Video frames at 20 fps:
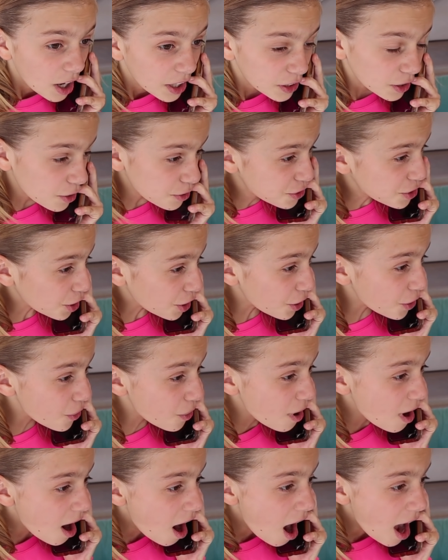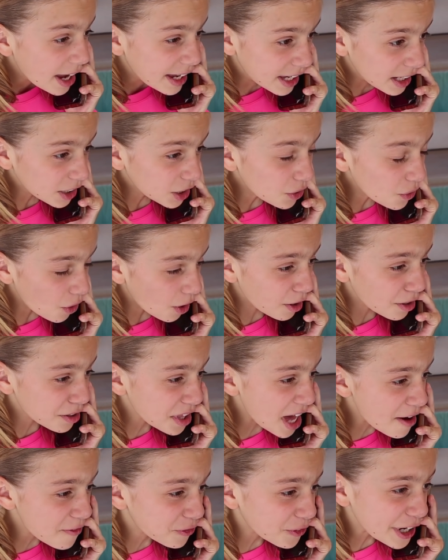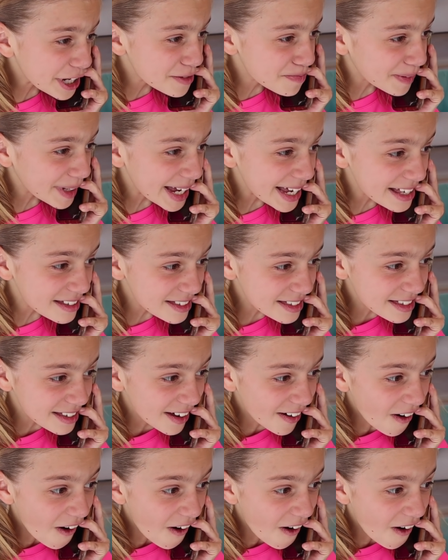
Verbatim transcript: You do? Can you order that for us, please?